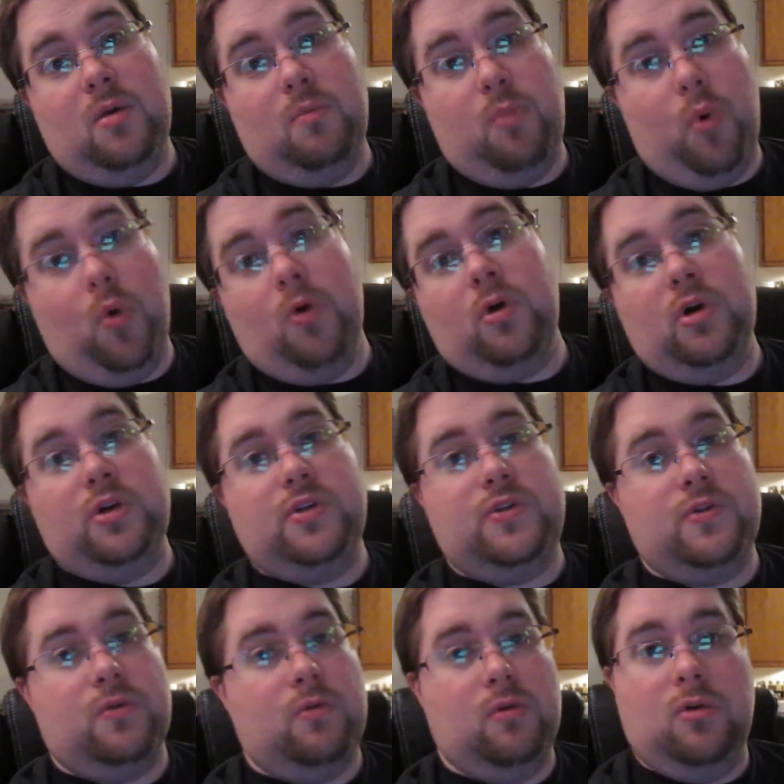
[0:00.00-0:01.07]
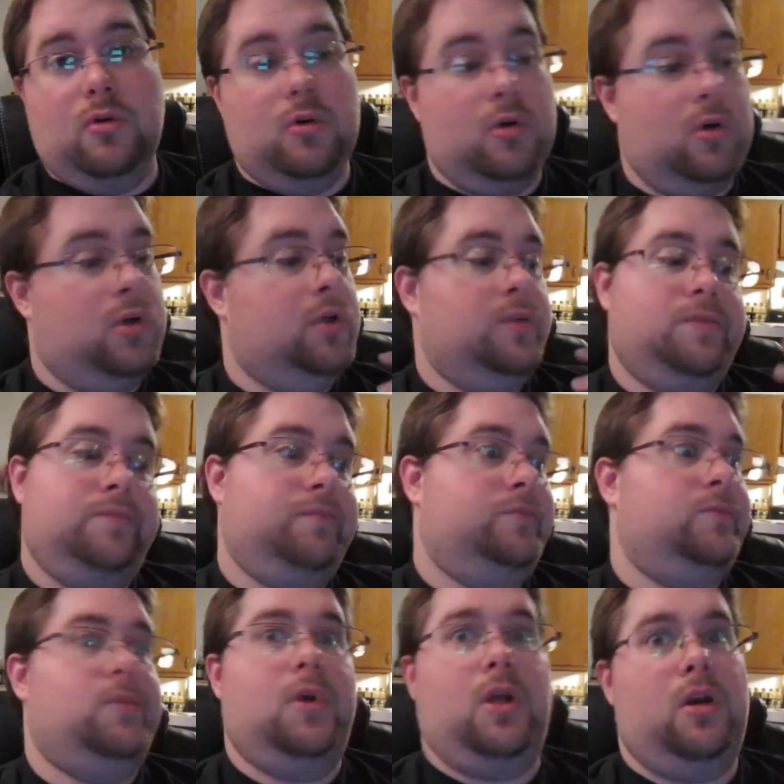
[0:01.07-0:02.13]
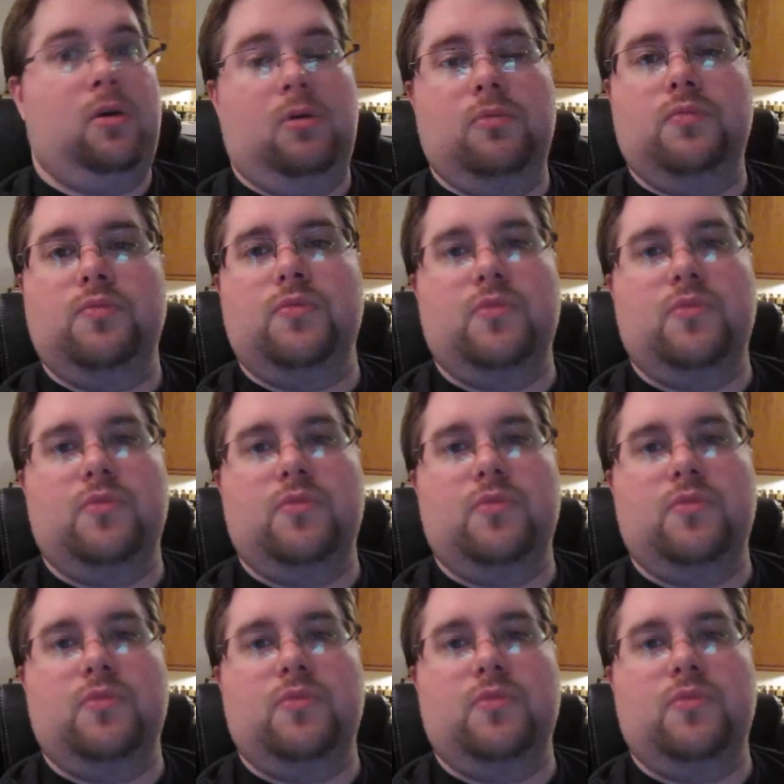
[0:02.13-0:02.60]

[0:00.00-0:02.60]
boards or, I don't know,